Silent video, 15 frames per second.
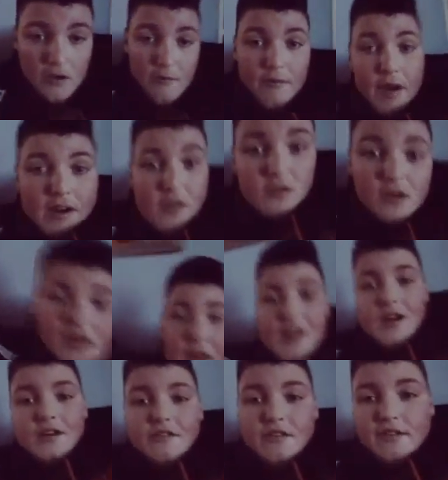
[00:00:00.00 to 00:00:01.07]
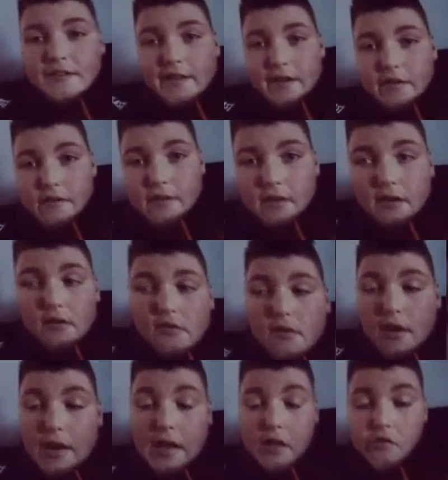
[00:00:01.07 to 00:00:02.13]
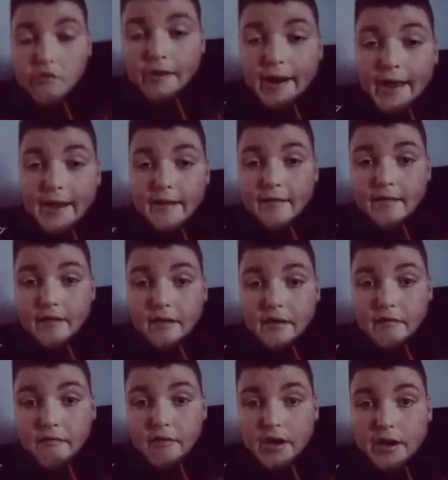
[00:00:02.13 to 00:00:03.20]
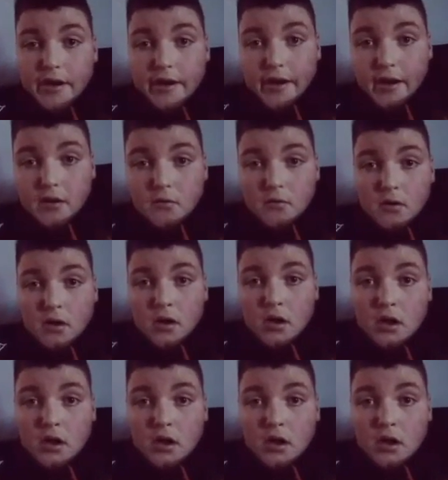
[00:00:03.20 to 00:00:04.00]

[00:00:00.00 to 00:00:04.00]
Um, I quite like this show, so I'm just relaxing really now.